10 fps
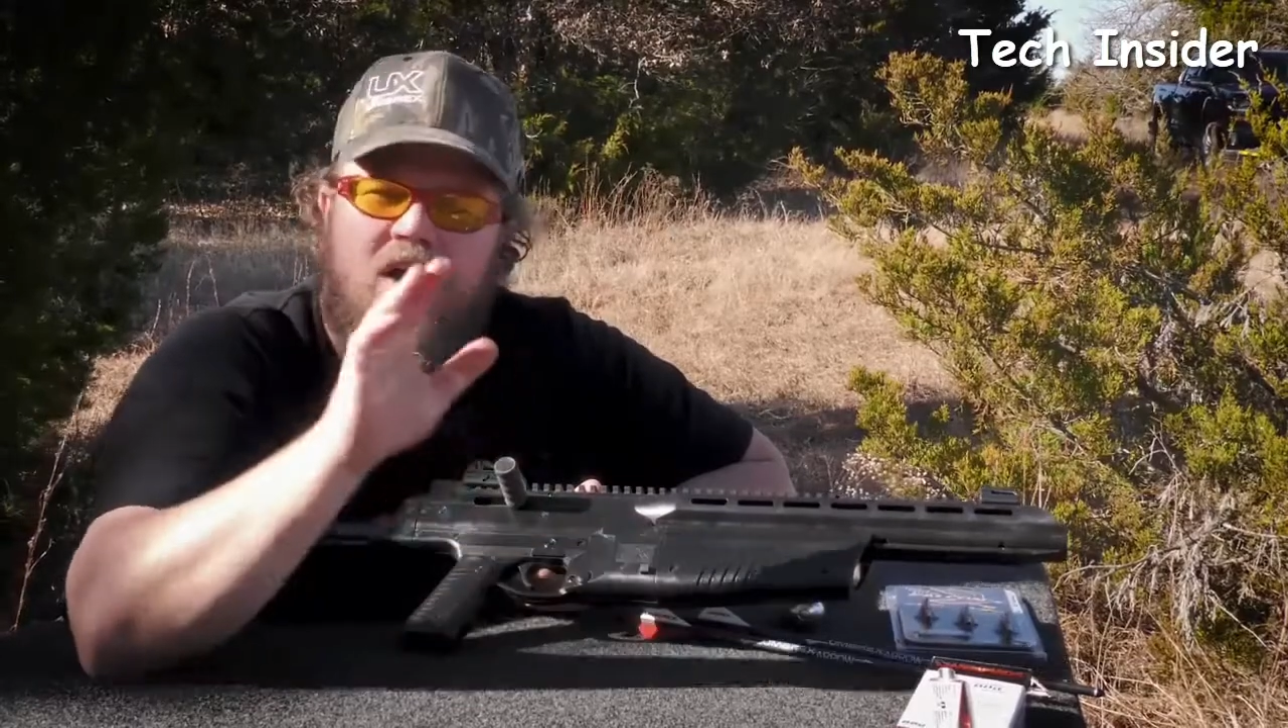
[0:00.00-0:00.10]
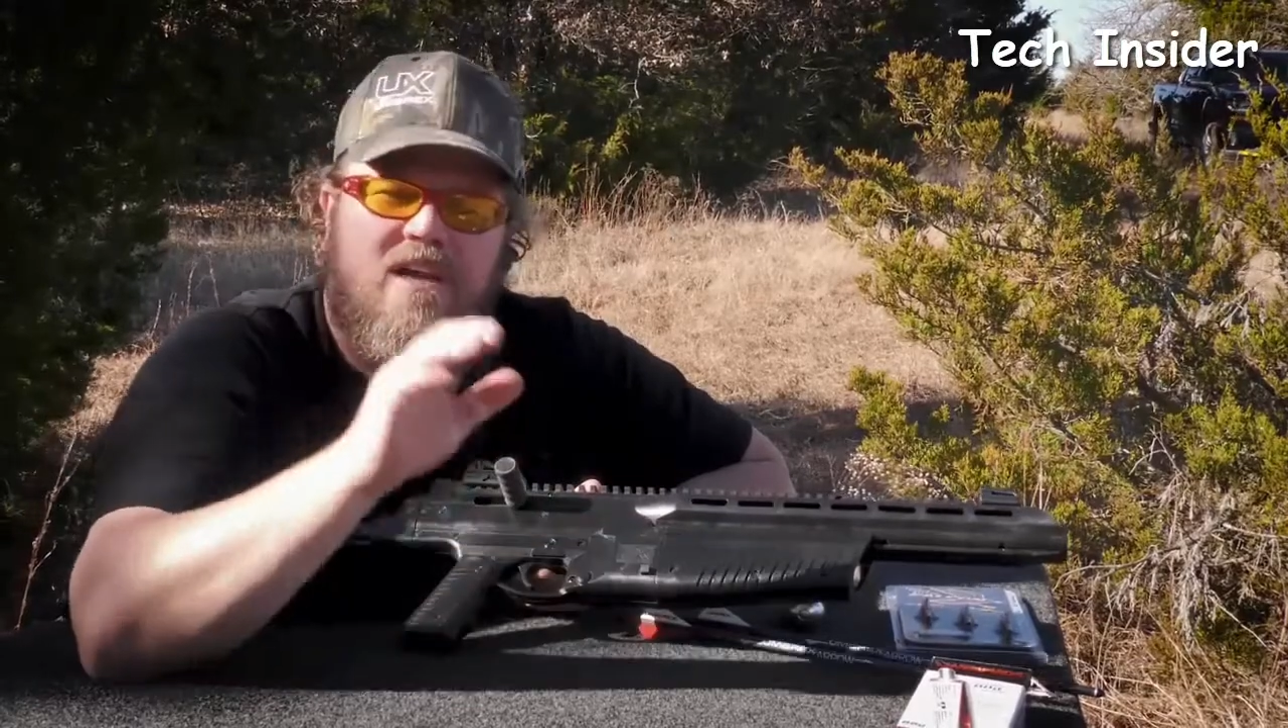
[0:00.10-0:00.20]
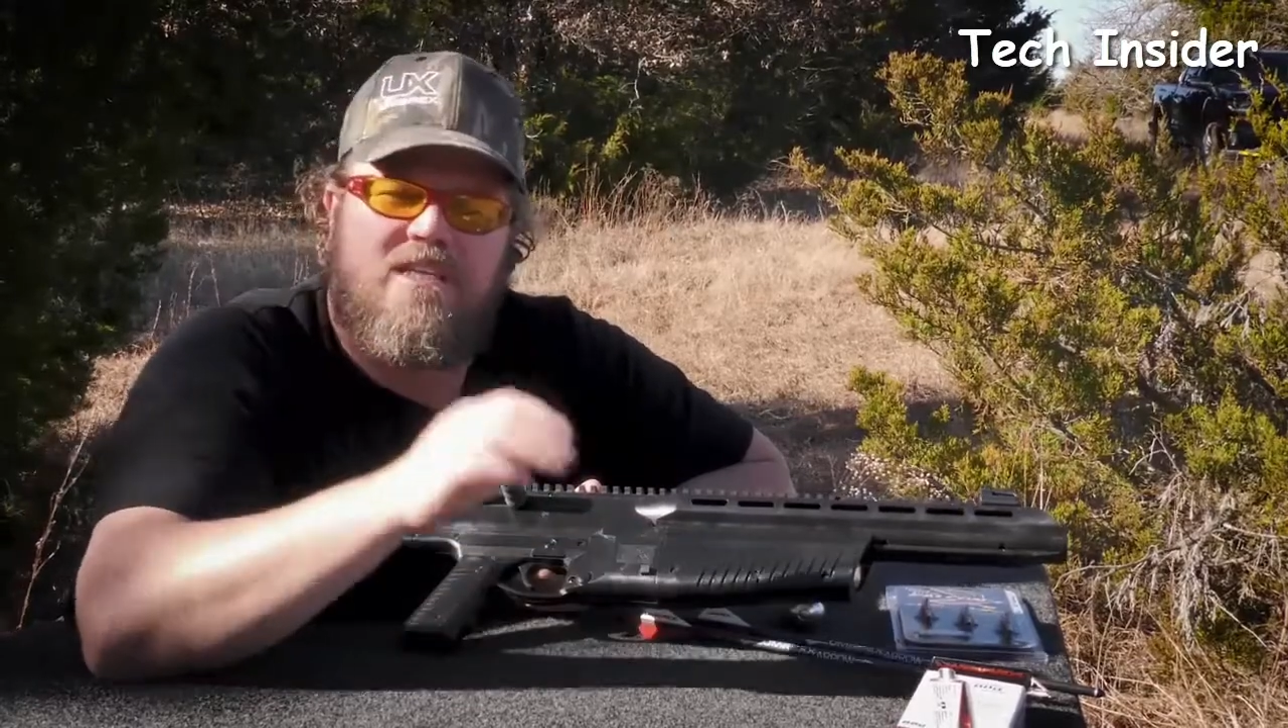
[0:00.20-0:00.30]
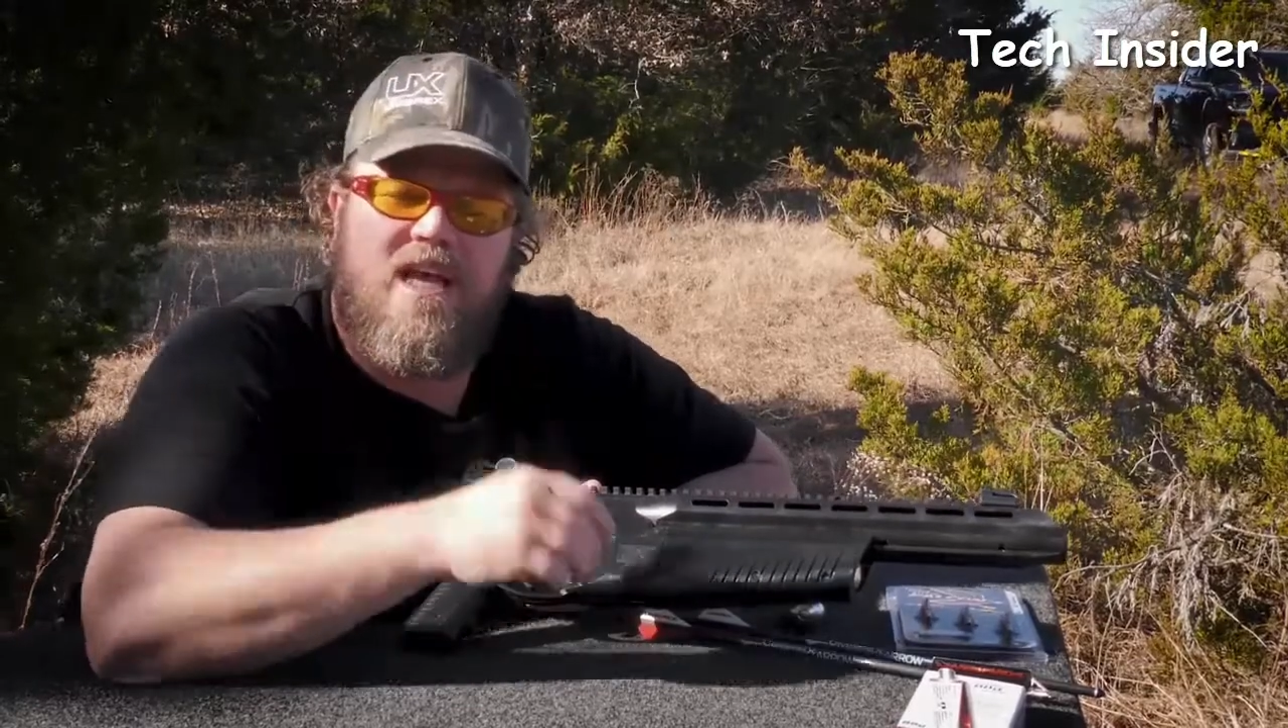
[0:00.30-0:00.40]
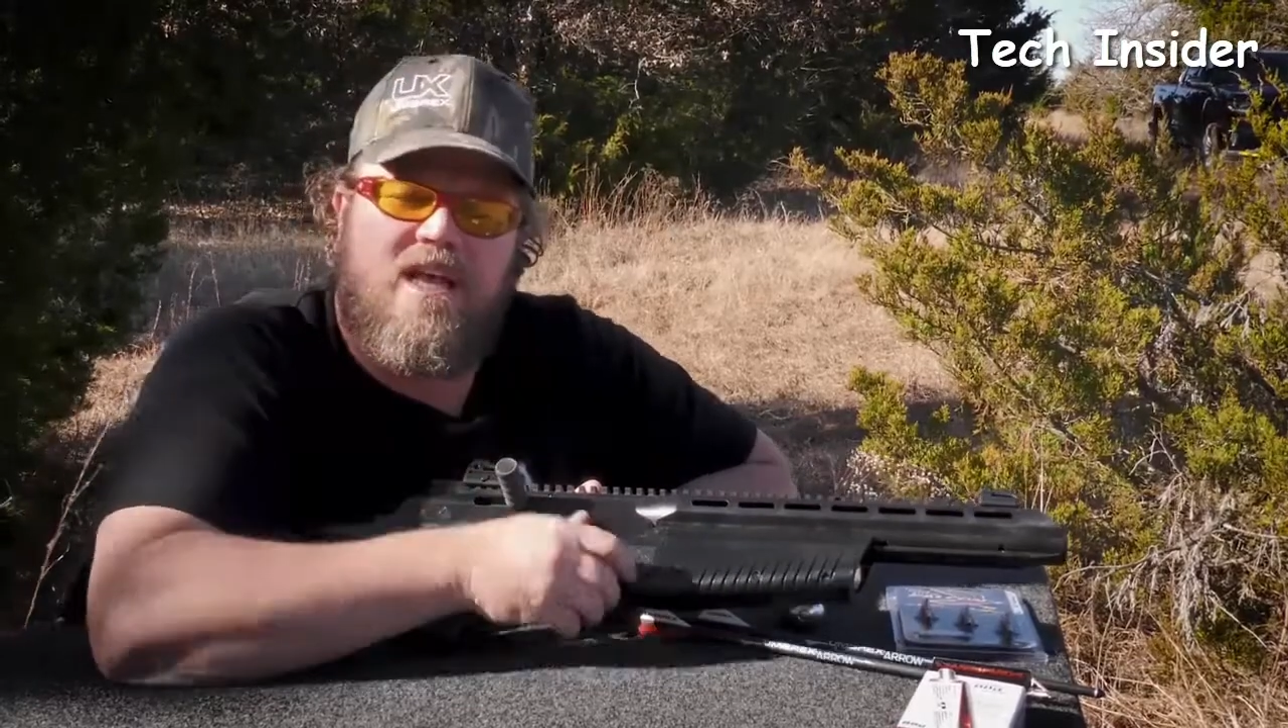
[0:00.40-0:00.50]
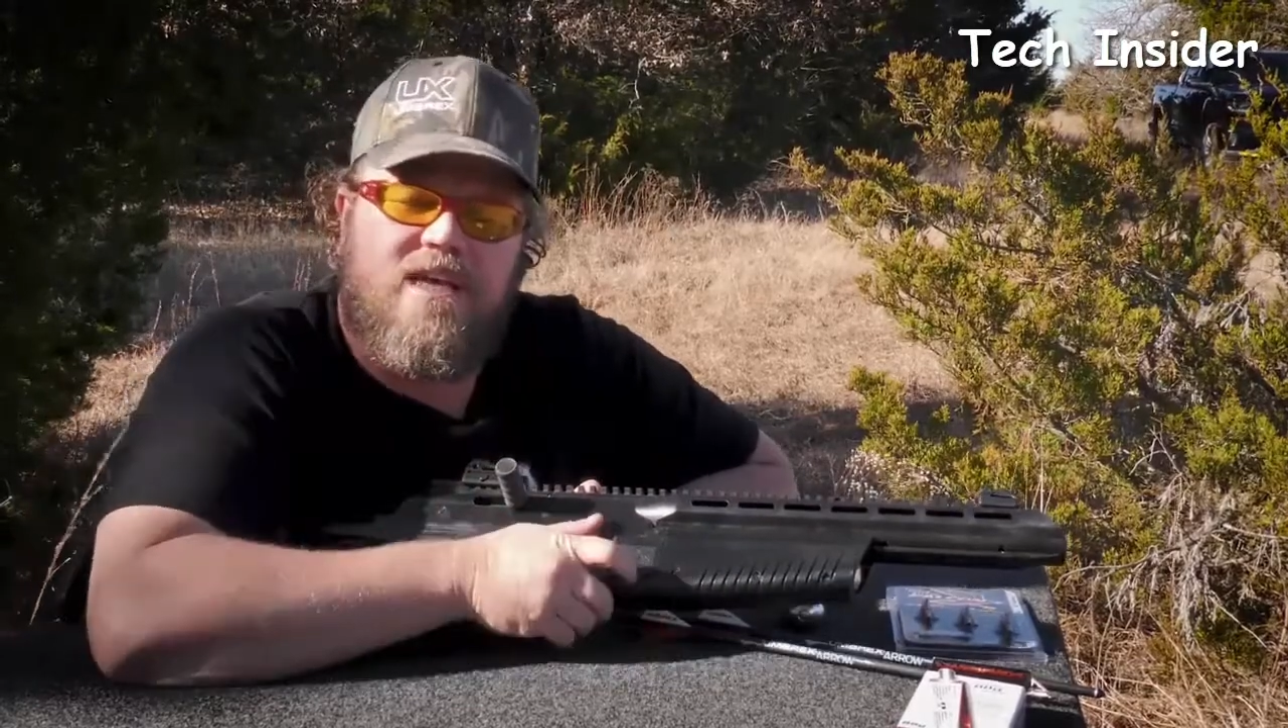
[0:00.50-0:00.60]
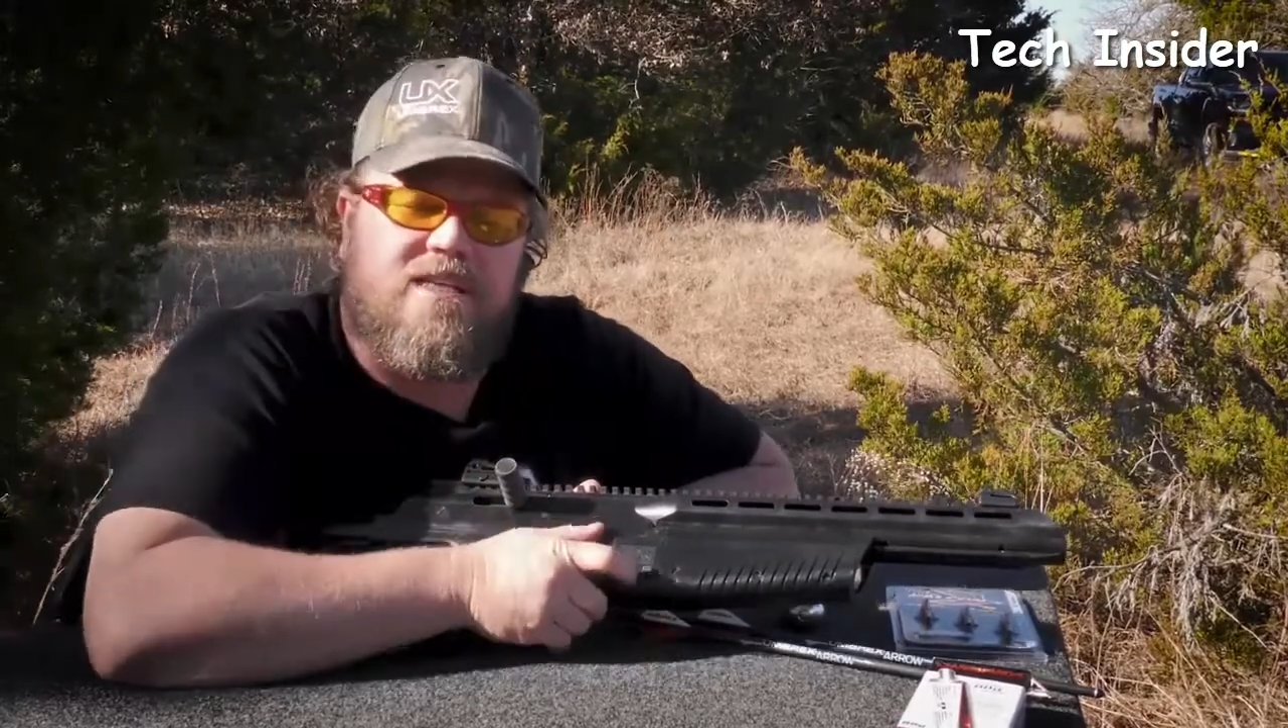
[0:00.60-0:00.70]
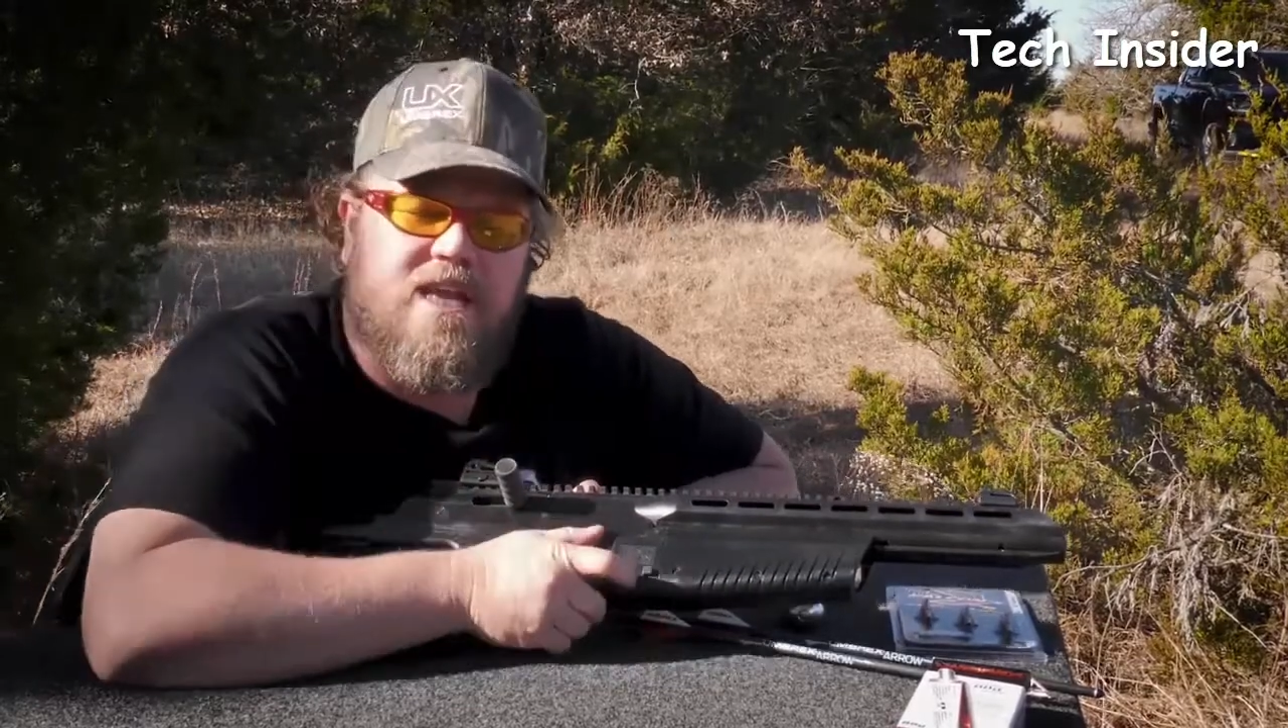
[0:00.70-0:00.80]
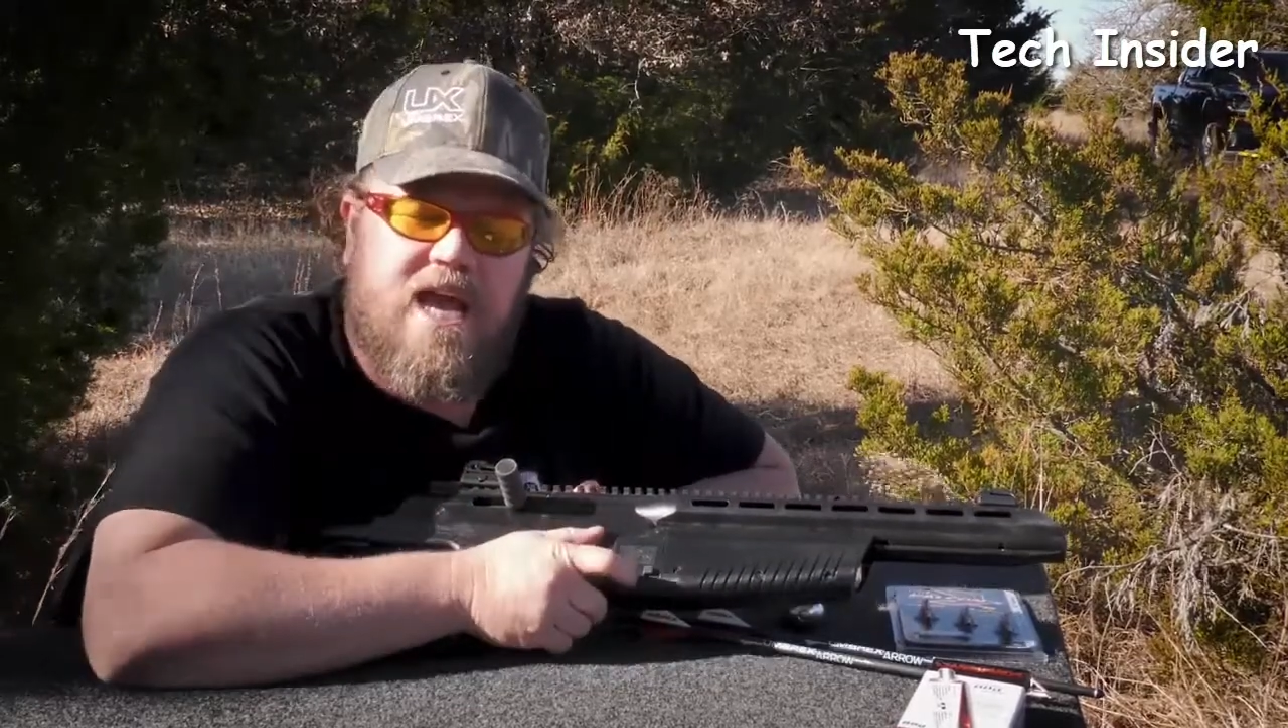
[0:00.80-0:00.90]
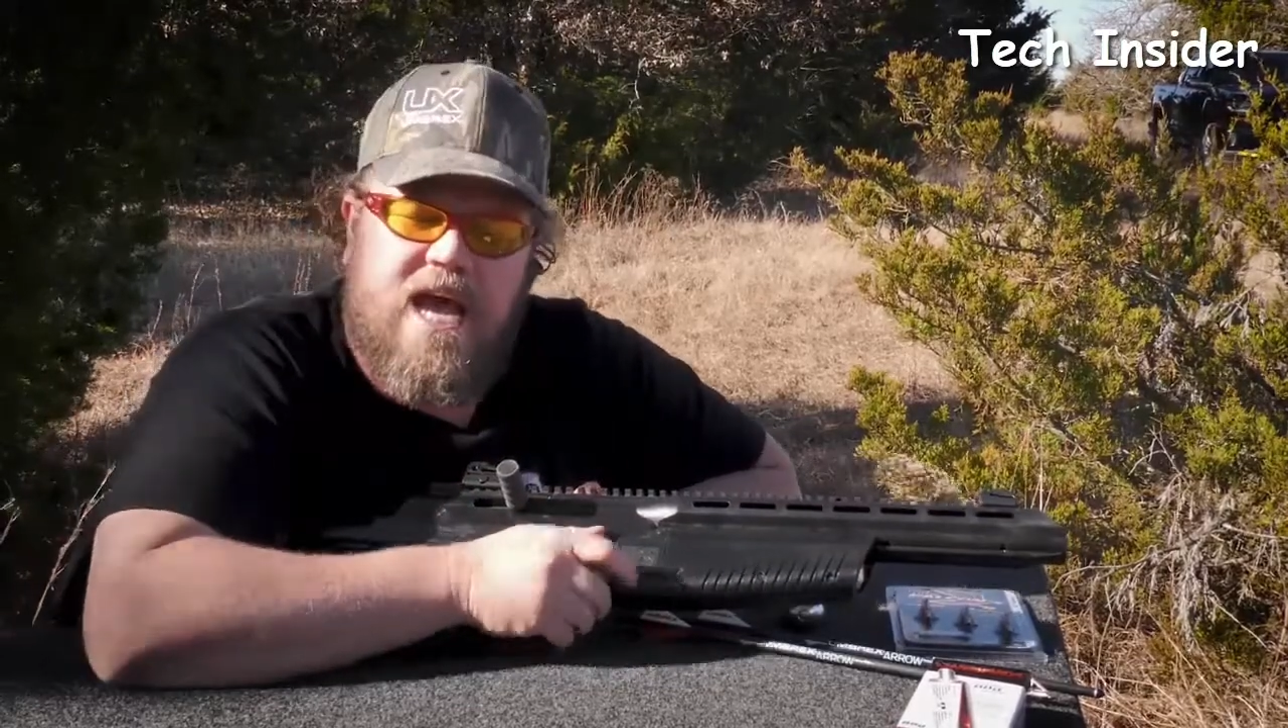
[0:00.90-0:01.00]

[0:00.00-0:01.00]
On a day like today,